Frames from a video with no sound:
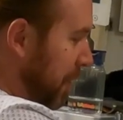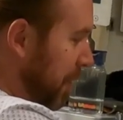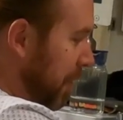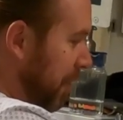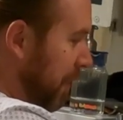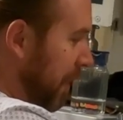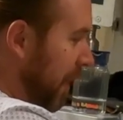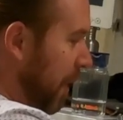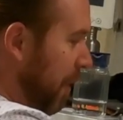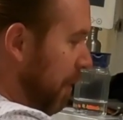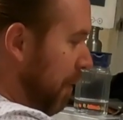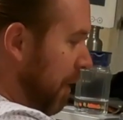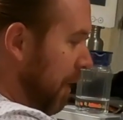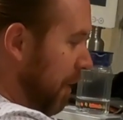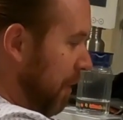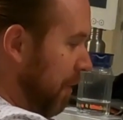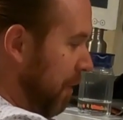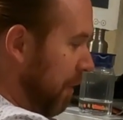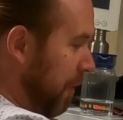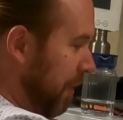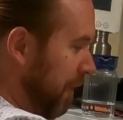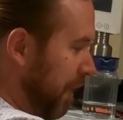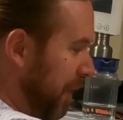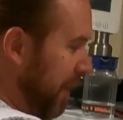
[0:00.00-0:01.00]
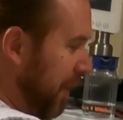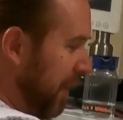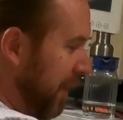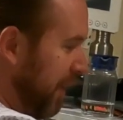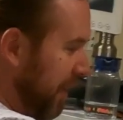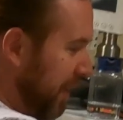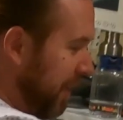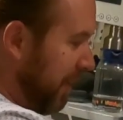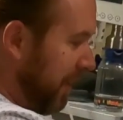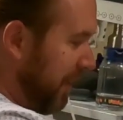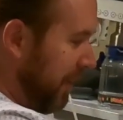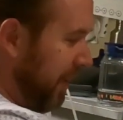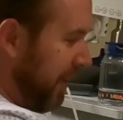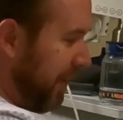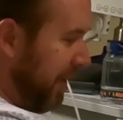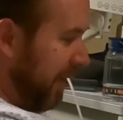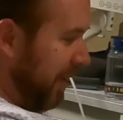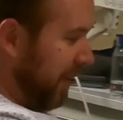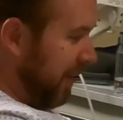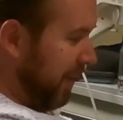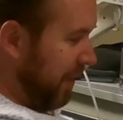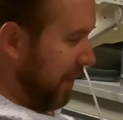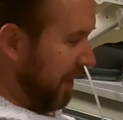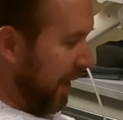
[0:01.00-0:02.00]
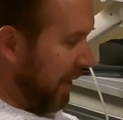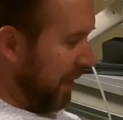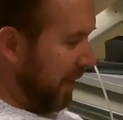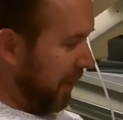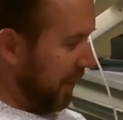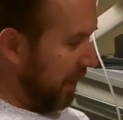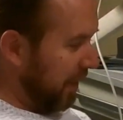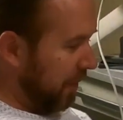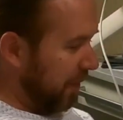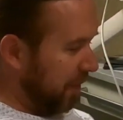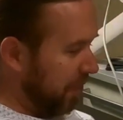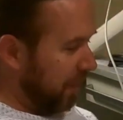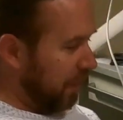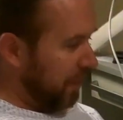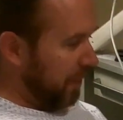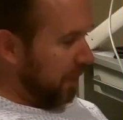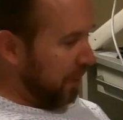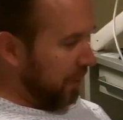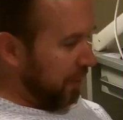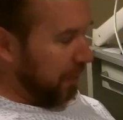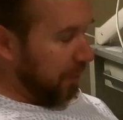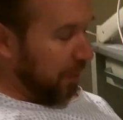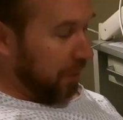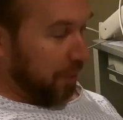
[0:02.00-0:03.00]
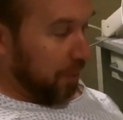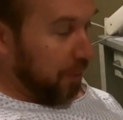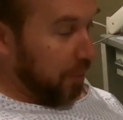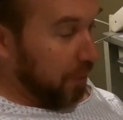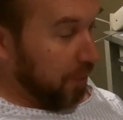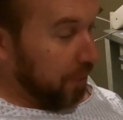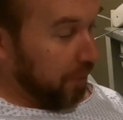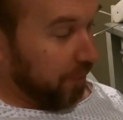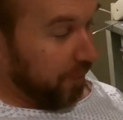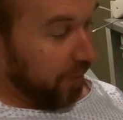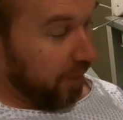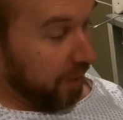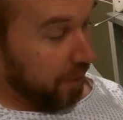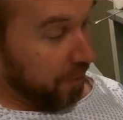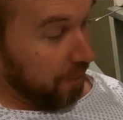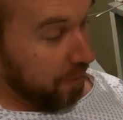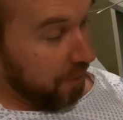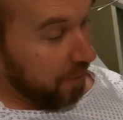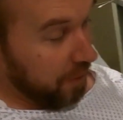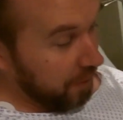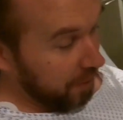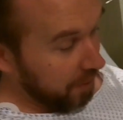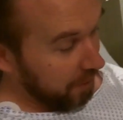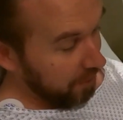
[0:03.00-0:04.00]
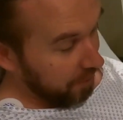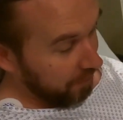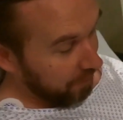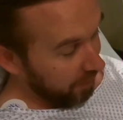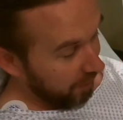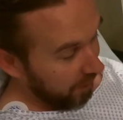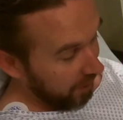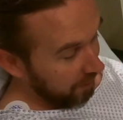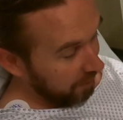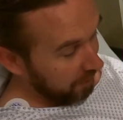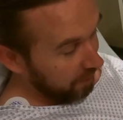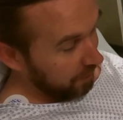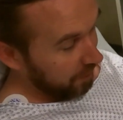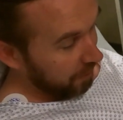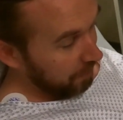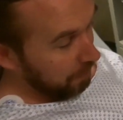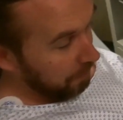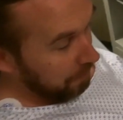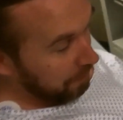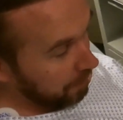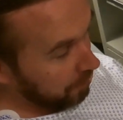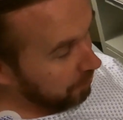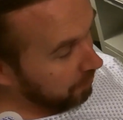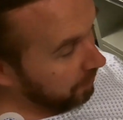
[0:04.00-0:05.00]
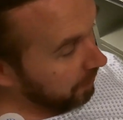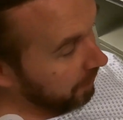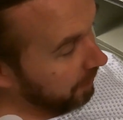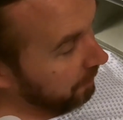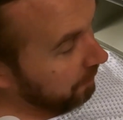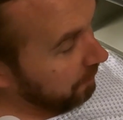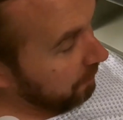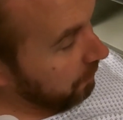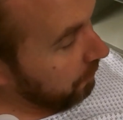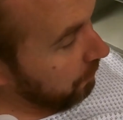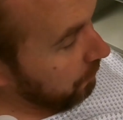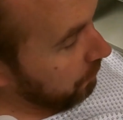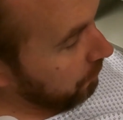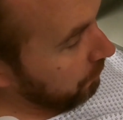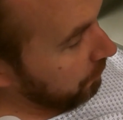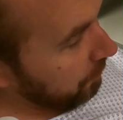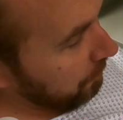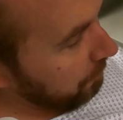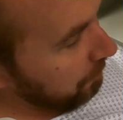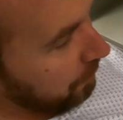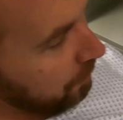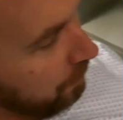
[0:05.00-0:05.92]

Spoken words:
there are various other settings, which are all very advanced. I'm a bit scared to use them,